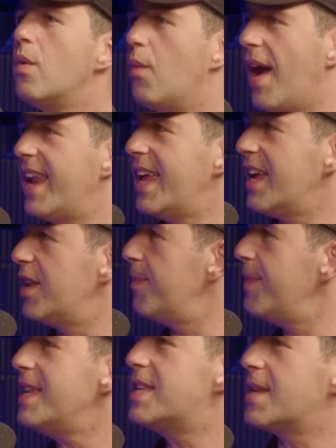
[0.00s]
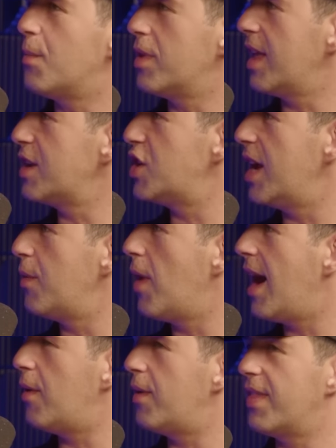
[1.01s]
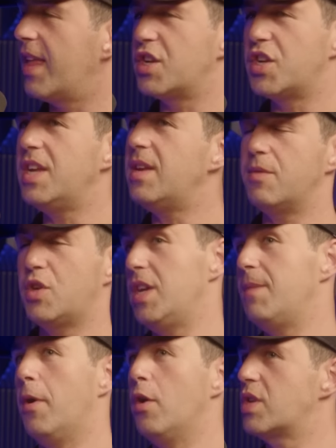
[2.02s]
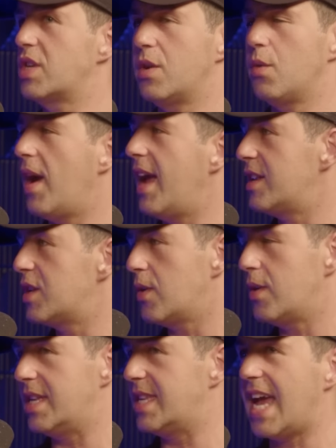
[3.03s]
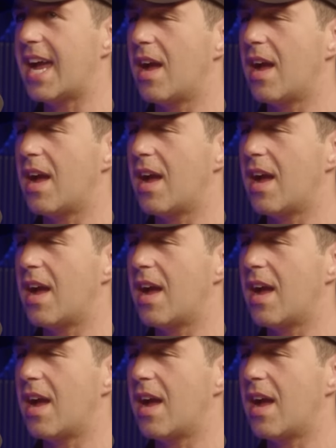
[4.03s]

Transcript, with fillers: wedding and you meet someone like JWoww and like she she posted away and so did Zach.